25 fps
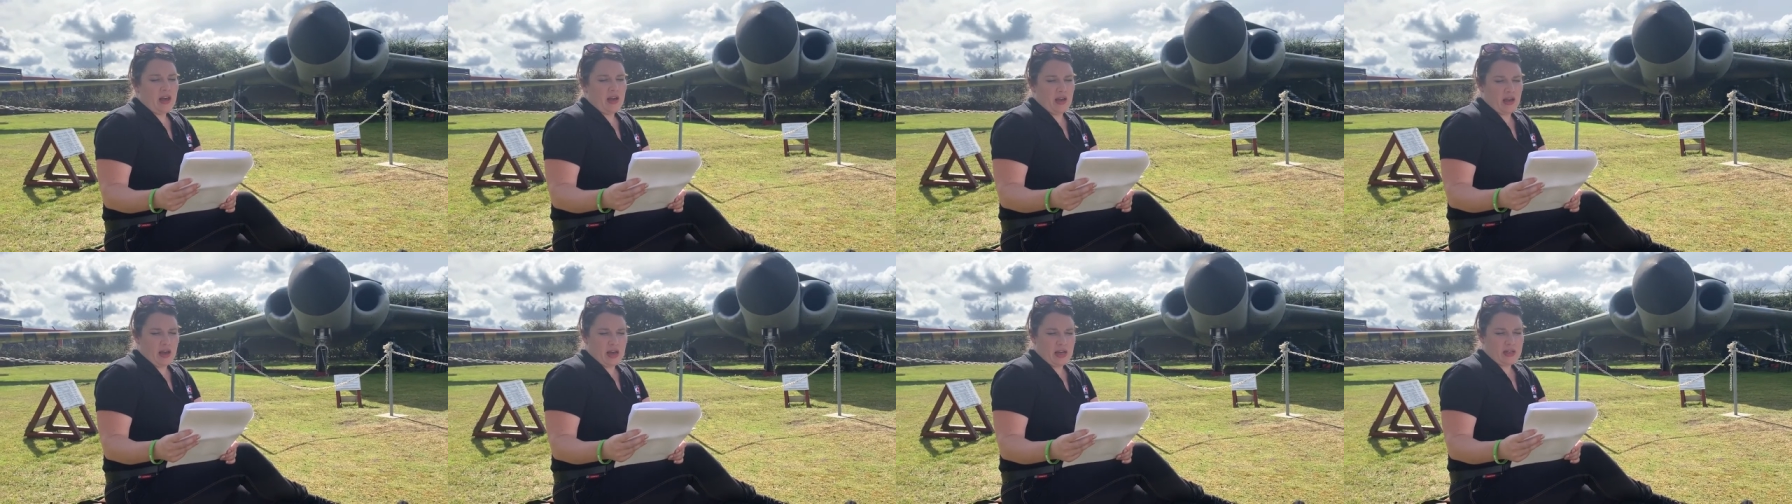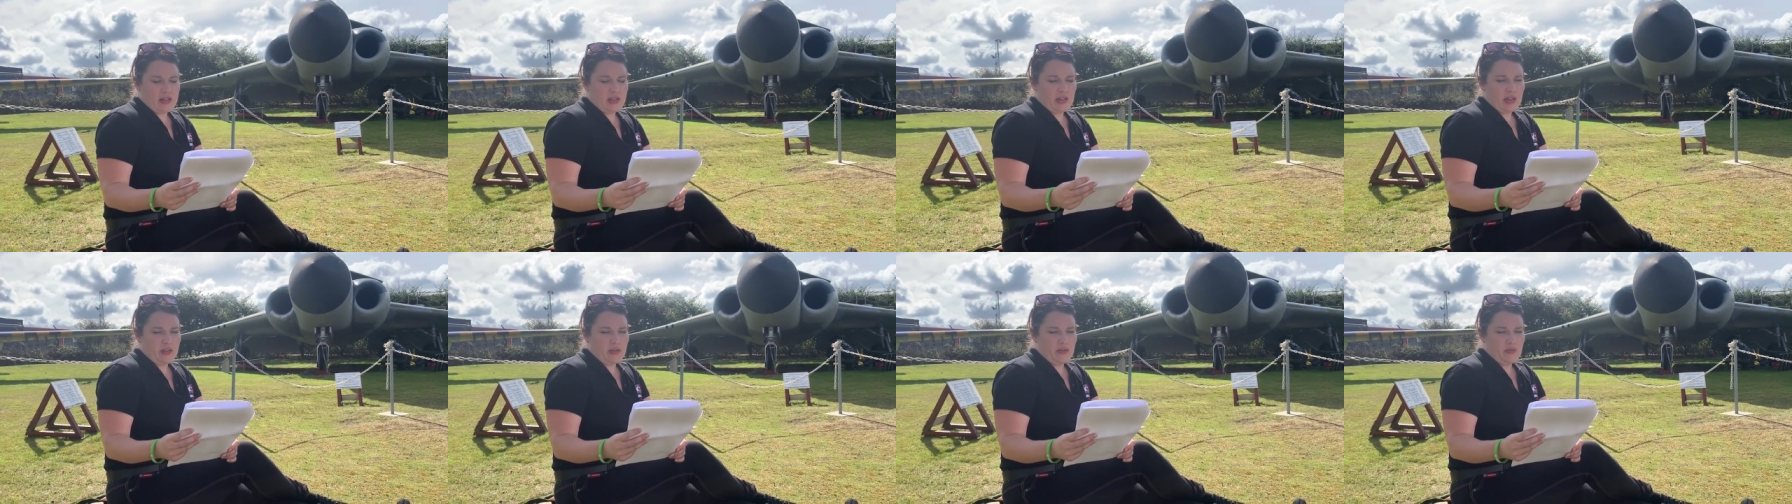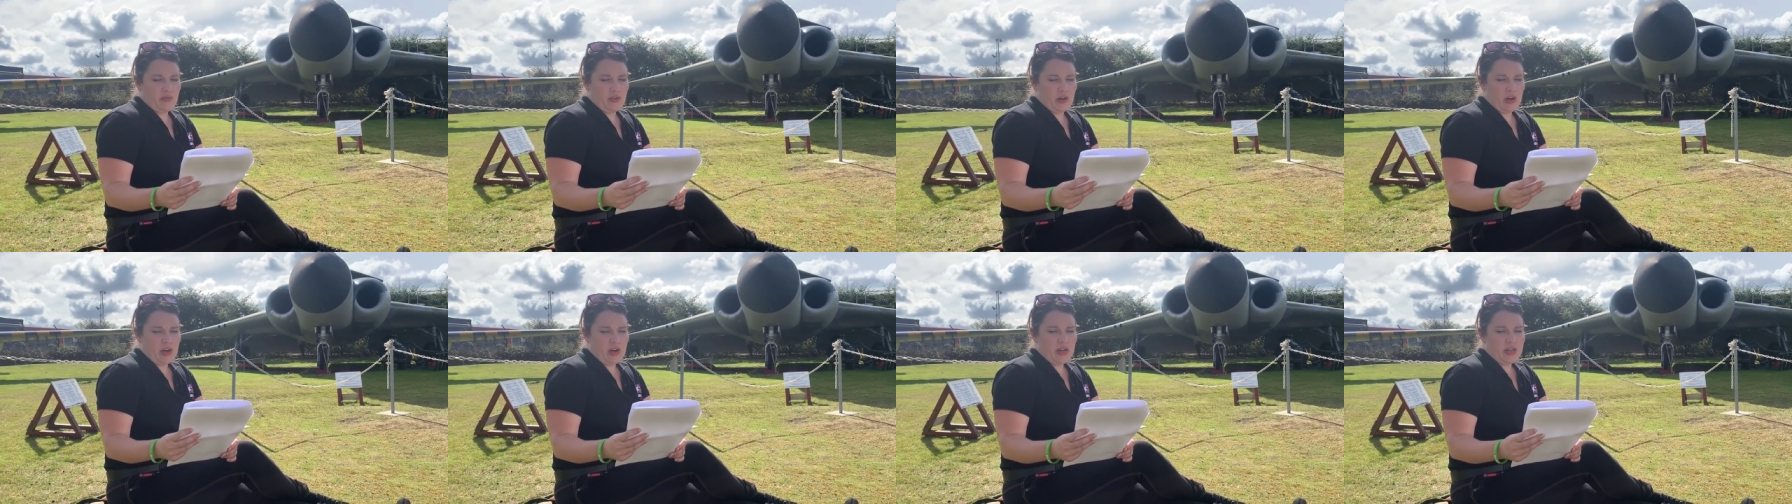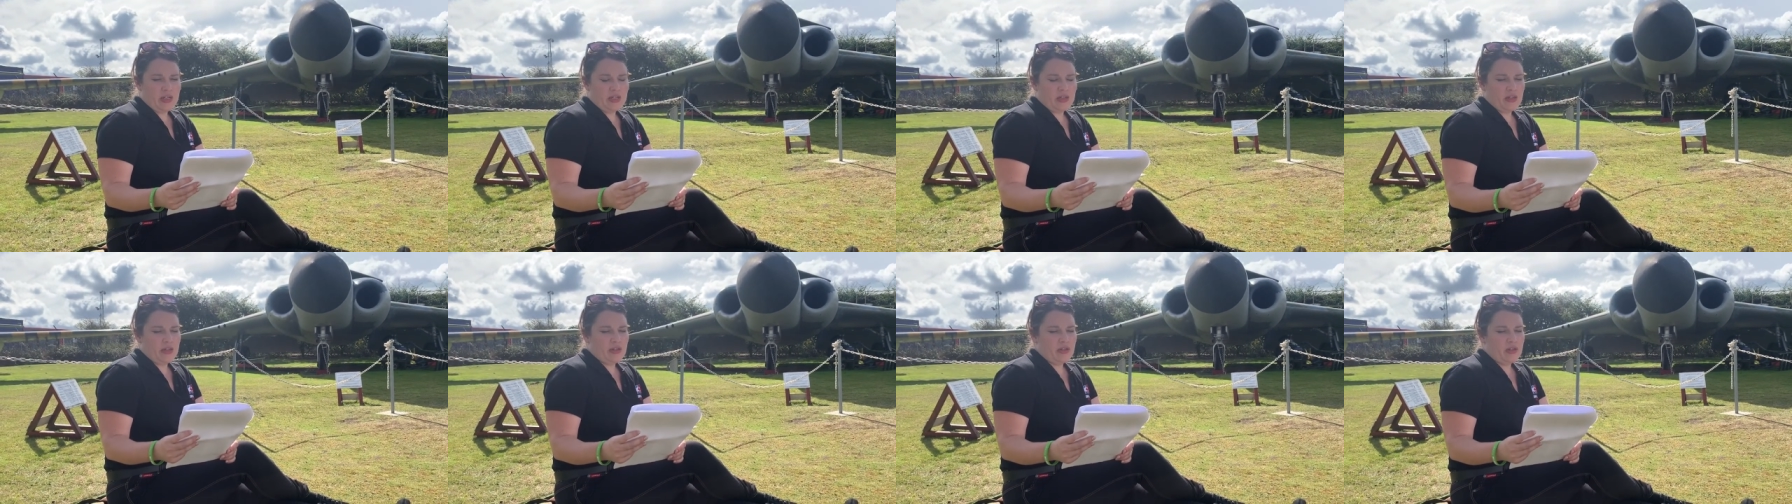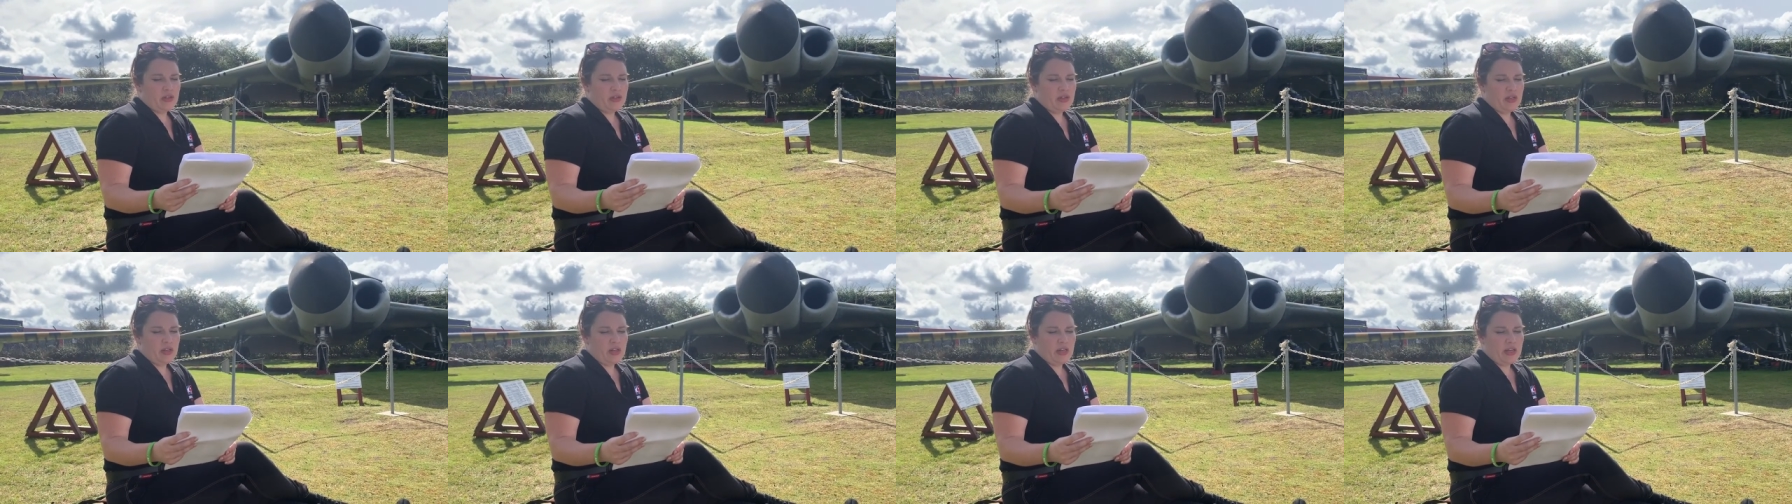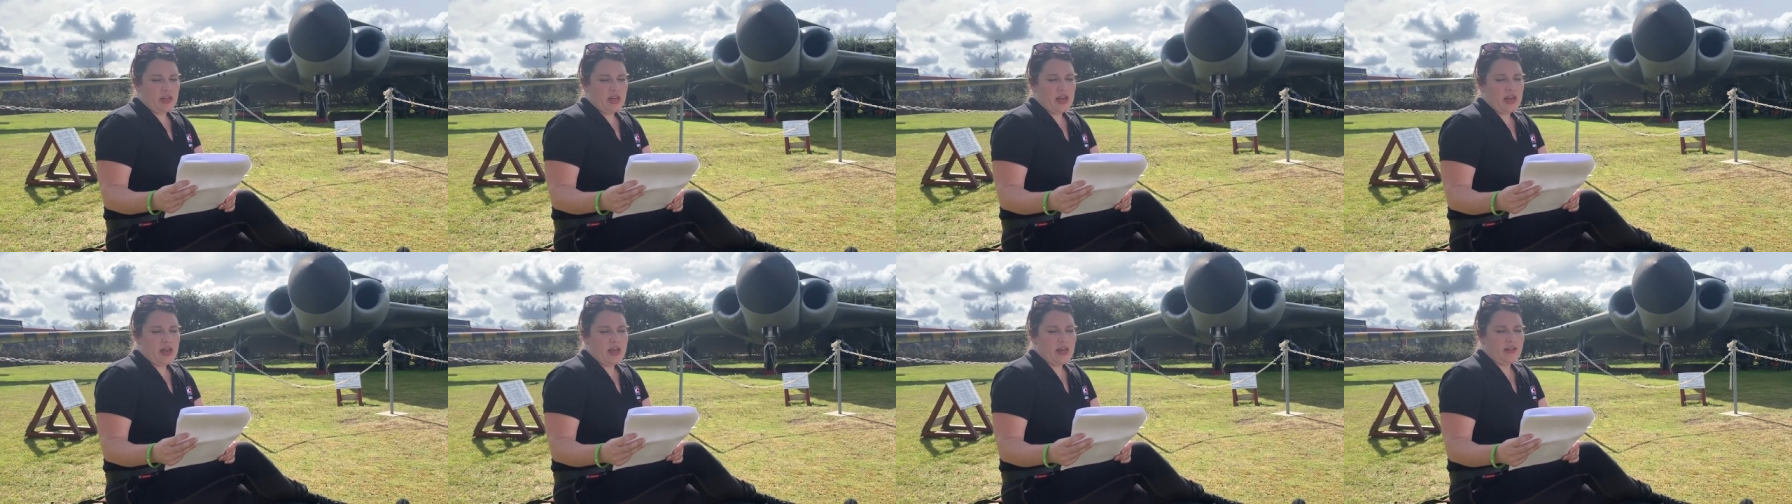as advisors to the
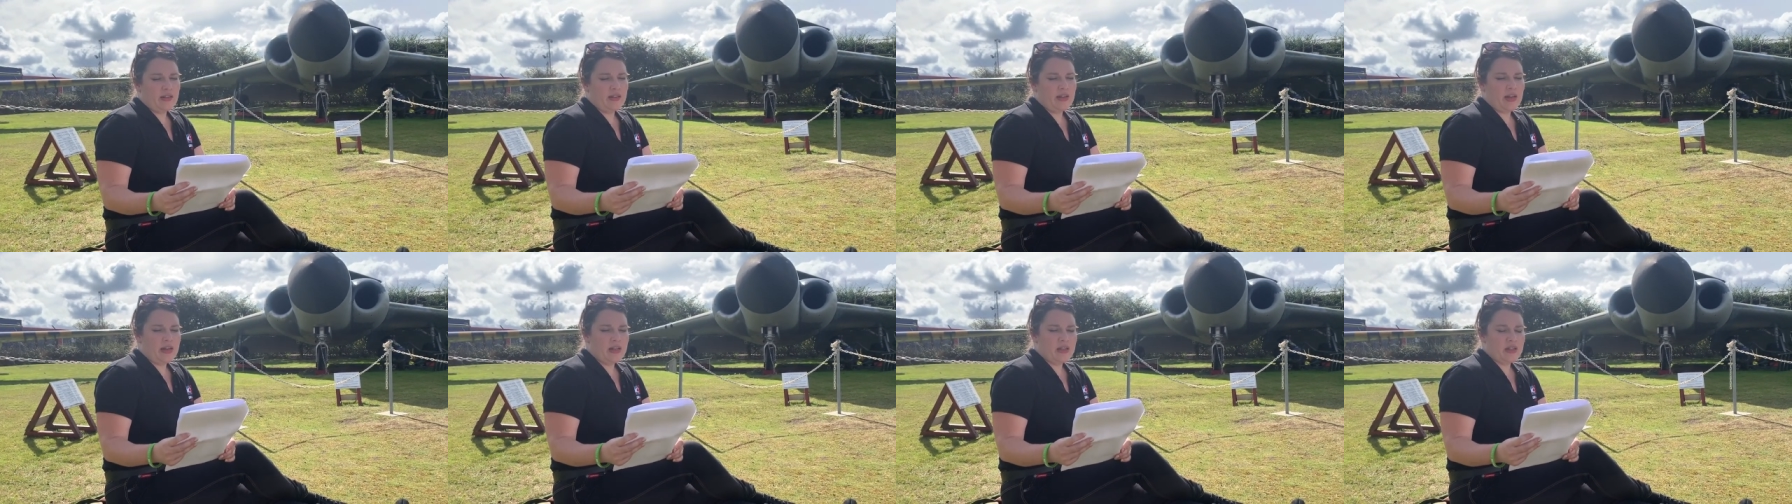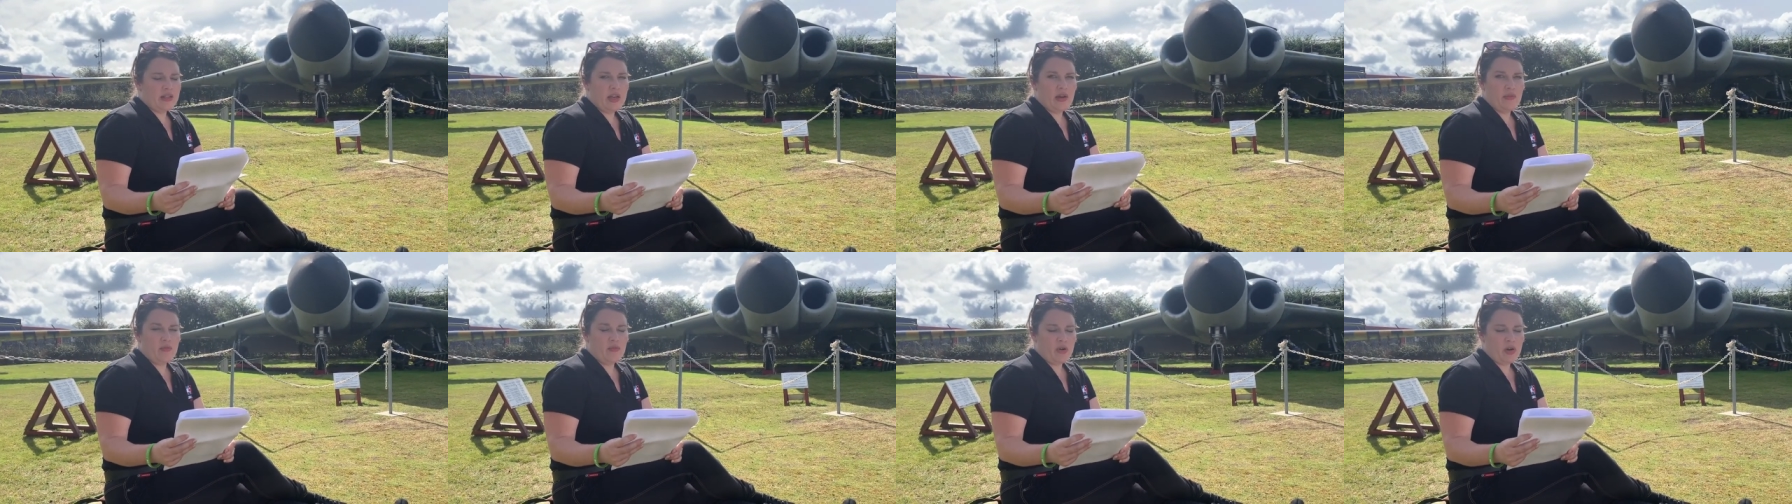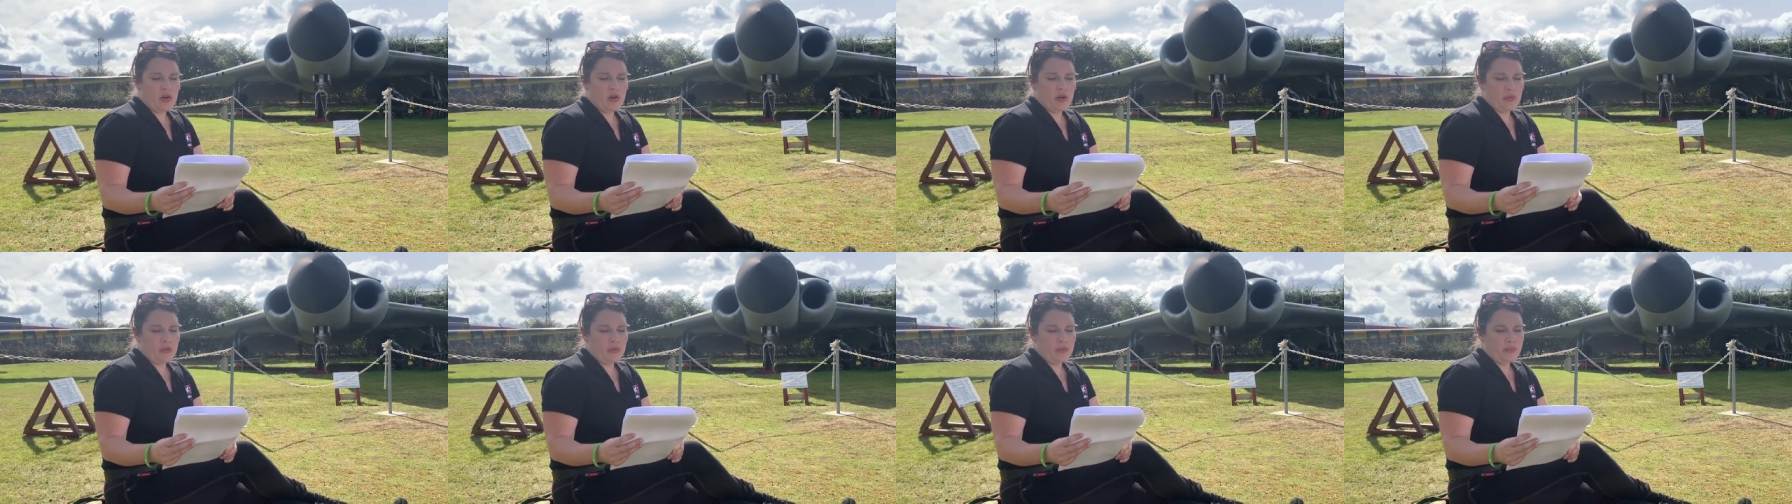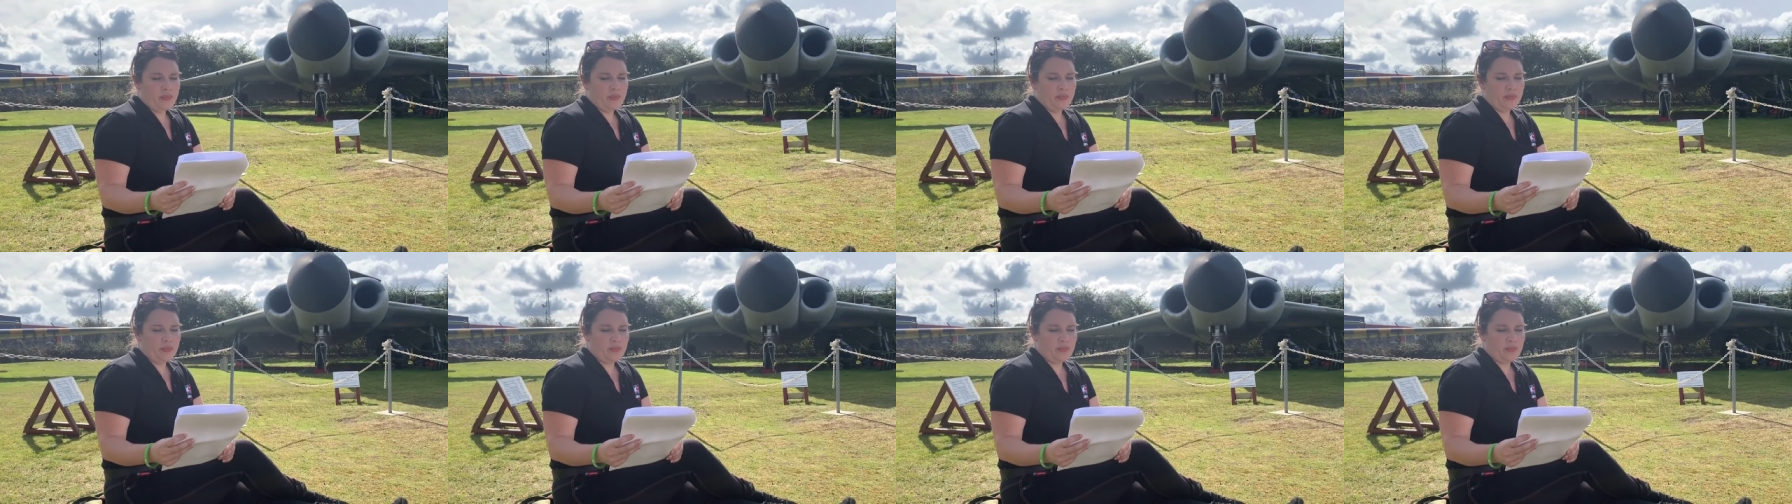King, that is their role.